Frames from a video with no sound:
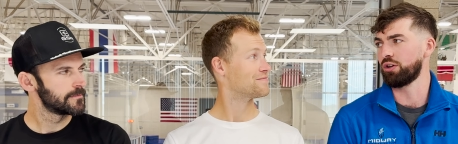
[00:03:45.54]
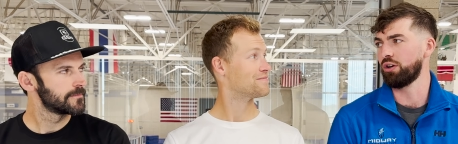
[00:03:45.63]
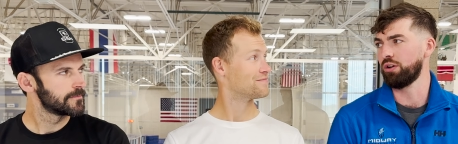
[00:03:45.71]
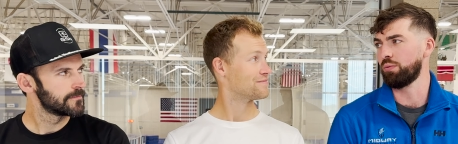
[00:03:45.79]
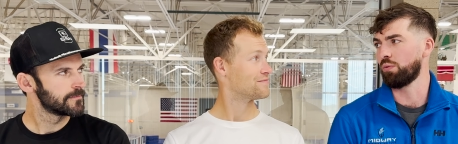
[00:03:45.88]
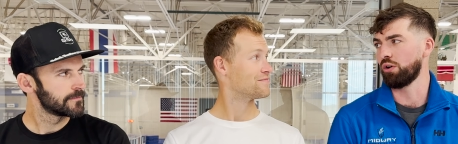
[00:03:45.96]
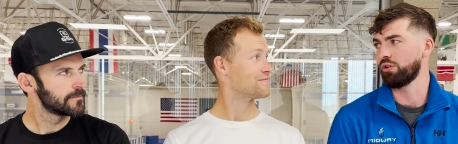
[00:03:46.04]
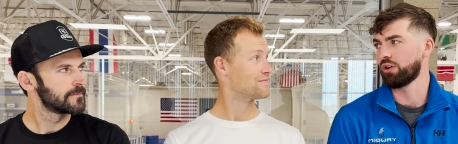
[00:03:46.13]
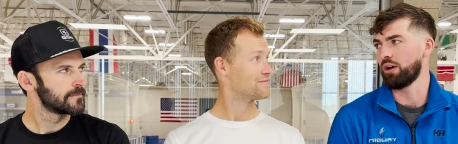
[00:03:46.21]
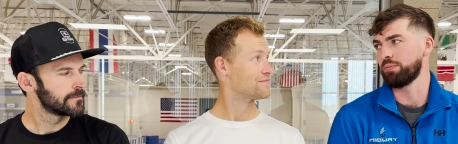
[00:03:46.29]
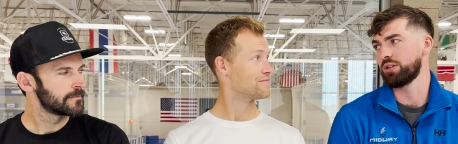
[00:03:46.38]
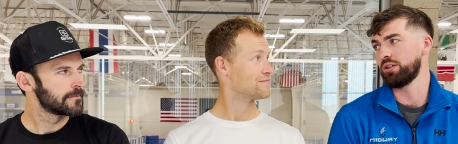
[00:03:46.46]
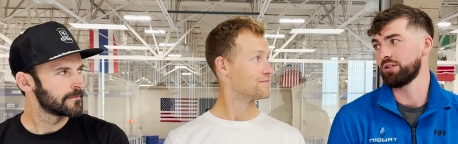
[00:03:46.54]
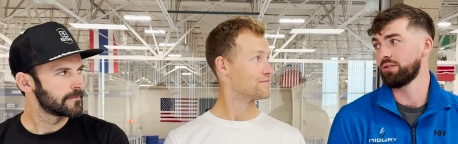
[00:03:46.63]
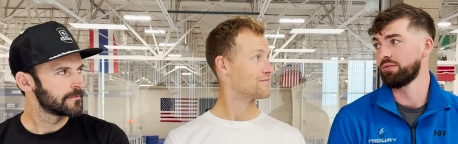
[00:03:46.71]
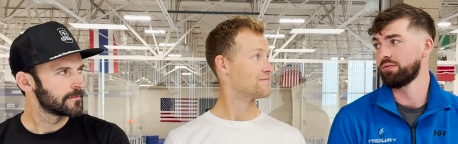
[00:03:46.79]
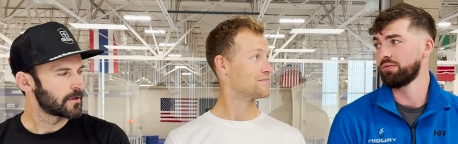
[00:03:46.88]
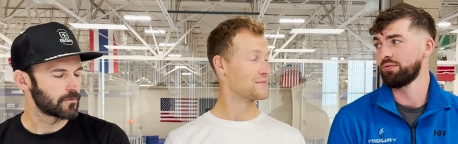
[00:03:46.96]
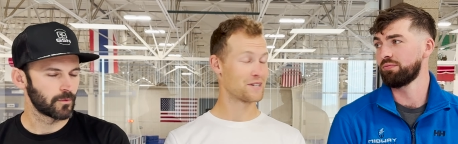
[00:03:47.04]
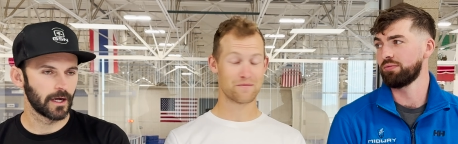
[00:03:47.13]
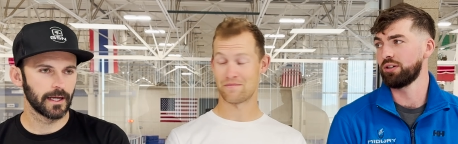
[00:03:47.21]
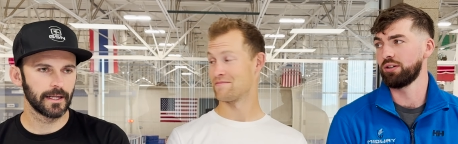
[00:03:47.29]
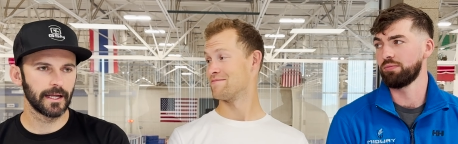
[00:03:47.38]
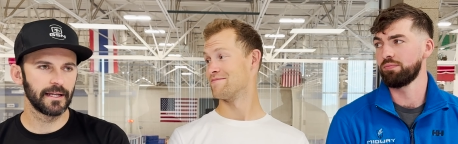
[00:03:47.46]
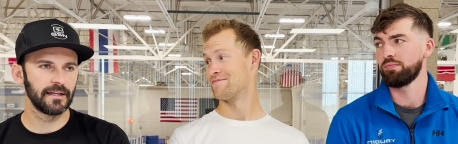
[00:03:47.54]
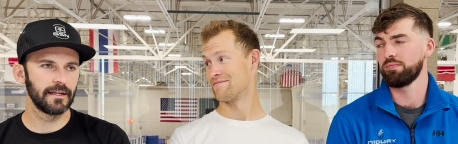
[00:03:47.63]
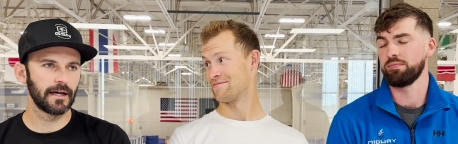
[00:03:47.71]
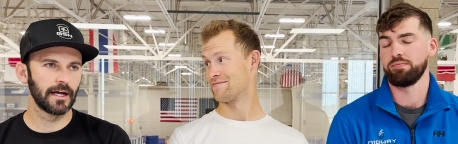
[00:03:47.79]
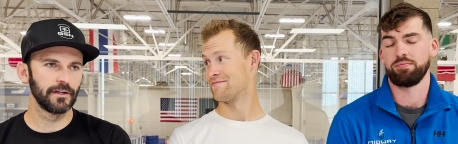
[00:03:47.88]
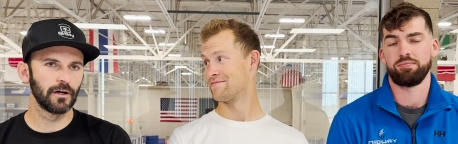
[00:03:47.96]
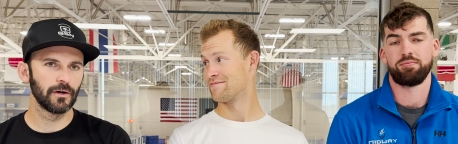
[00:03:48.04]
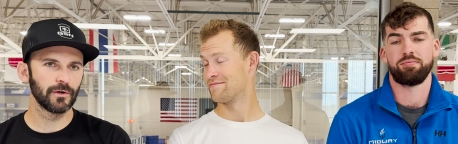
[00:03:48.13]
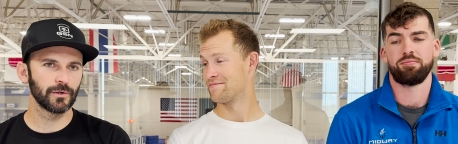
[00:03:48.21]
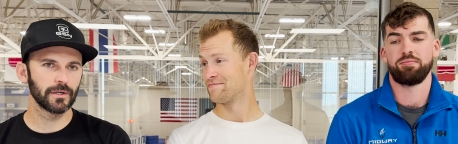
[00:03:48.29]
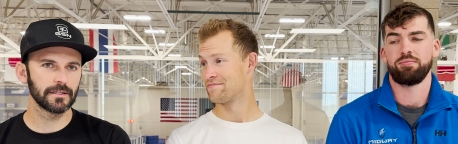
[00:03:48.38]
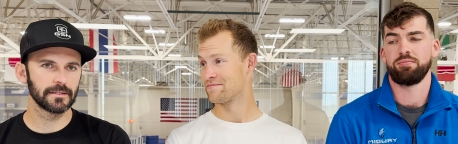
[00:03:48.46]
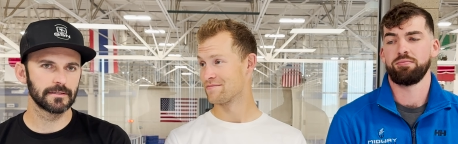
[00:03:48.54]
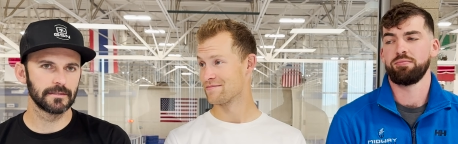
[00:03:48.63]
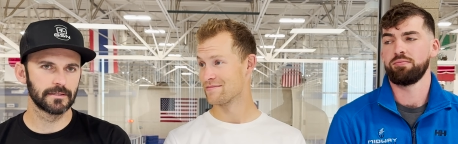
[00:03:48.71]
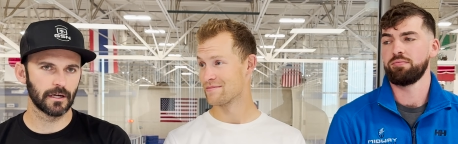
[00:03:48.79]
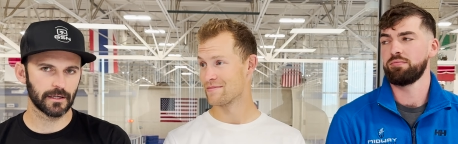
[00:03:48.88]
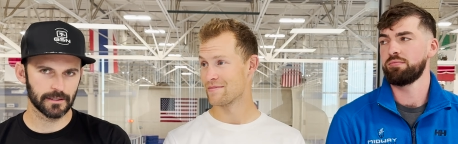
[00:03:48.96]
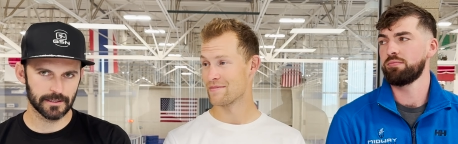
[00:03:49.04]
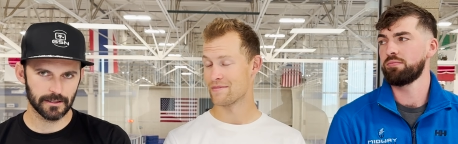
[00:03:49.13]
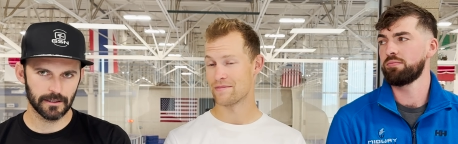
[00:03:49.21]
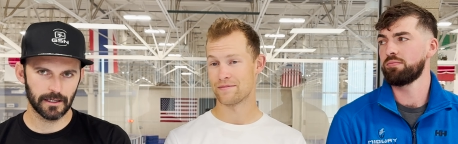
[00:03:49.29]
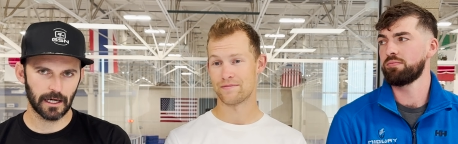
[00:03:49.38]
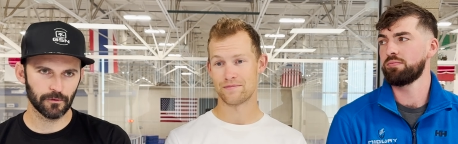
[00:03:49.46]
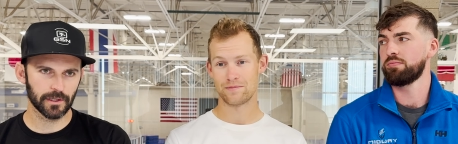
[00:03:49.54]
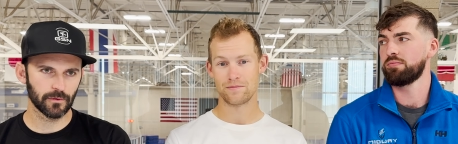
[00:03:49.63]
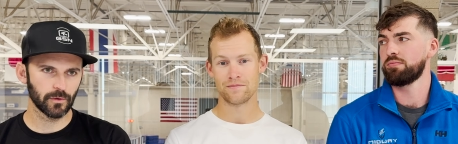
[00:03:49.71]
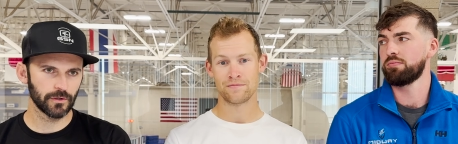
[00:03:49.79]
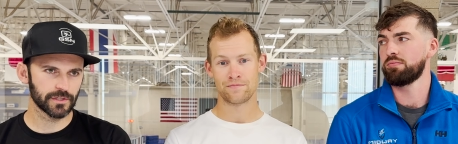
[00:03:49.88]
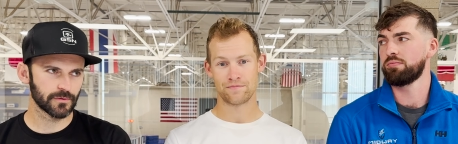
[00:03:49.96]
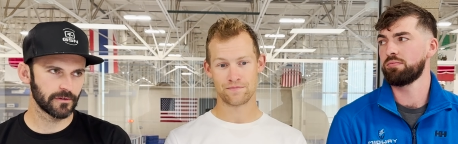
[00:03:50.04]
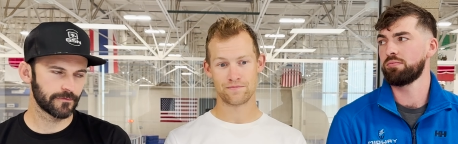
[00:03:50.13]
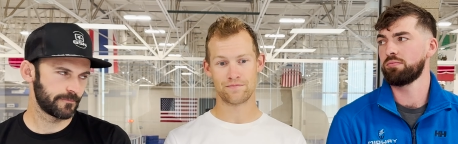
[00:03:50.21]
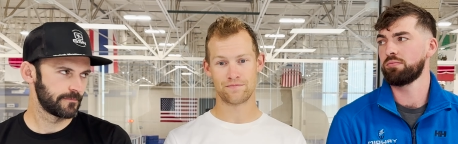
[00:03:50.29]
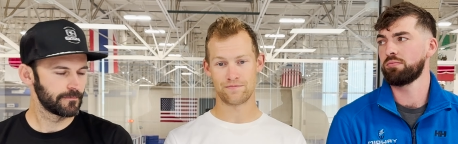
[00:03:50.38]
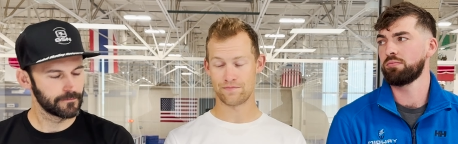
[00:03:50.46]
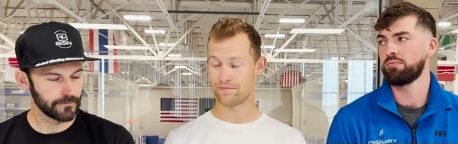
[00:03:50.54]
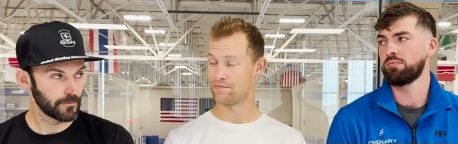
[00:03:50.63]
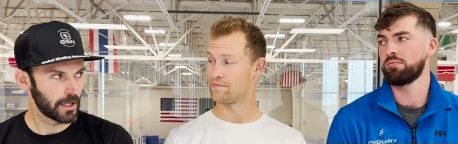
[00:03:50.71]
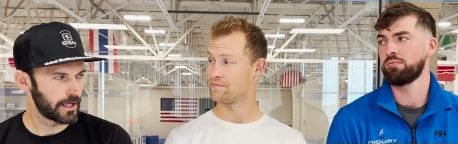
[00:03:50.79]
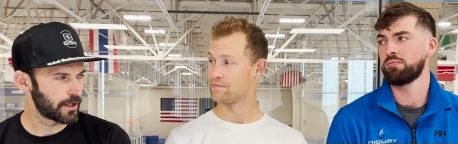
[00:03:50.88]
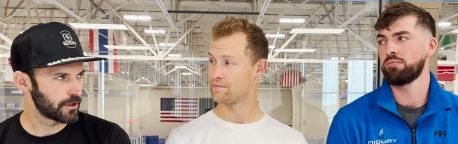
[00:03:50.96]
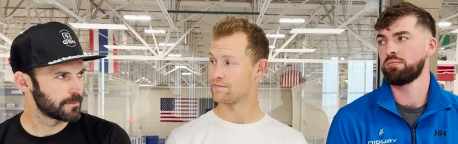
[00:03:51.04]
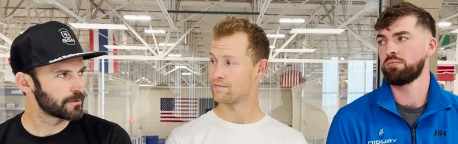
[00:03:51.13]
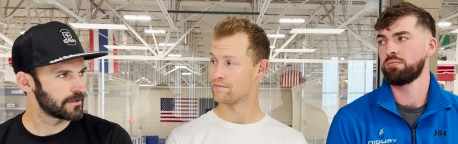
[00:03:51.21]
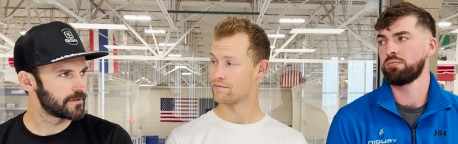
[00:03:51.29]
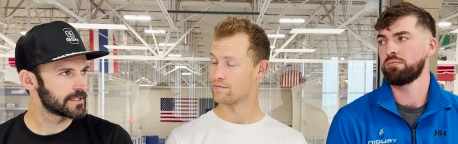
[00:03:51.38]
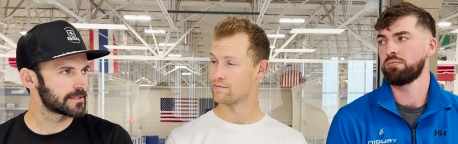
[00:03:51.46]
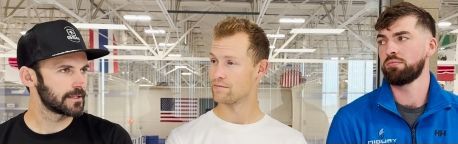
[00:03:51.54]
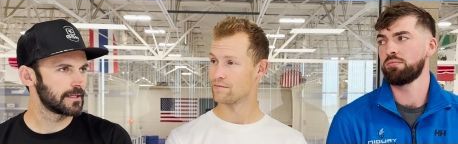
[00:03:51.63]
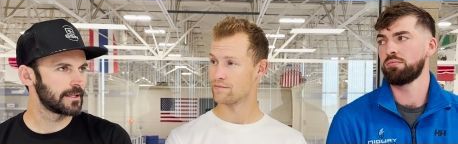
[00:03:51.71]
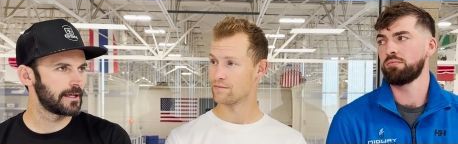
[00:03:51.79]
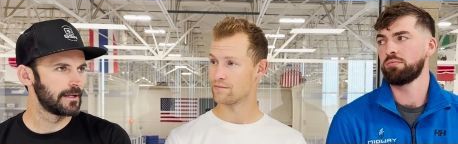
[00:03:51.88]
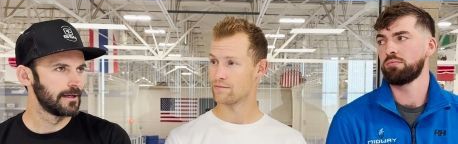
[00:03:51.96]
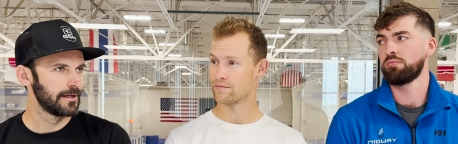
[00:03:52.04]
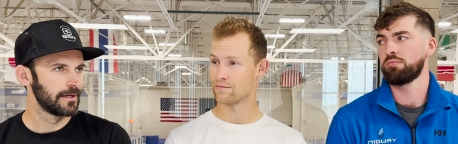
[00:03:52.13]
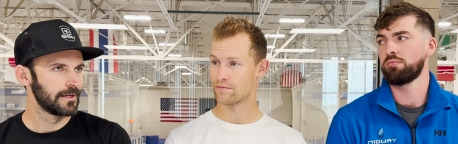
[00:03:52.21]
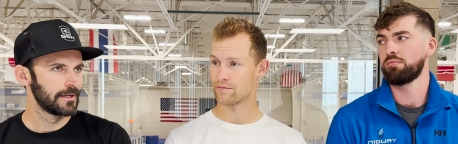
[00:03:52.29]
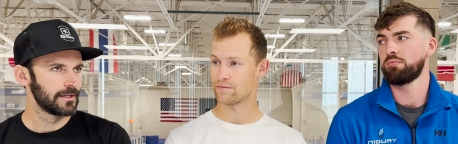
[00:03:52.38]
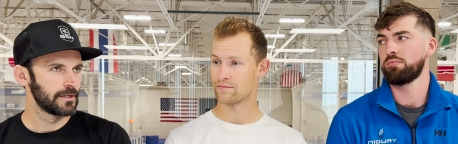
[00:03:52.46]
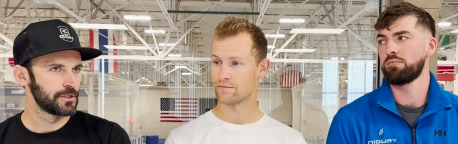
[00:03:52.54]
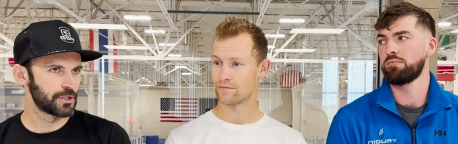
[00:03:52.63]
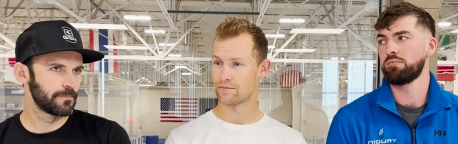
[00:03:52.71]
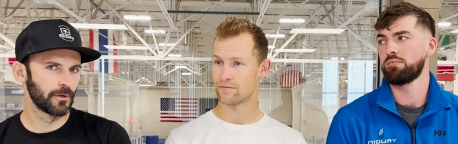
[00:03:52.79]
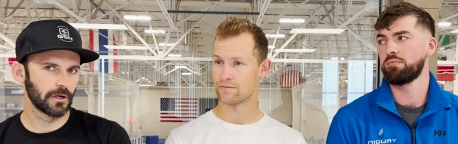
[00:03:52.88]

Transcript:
Speaker 1: good World Cup season?
Speaker 2: Right, and I know talking to Irene Wüst, we mm-hmm. had heard previously that she put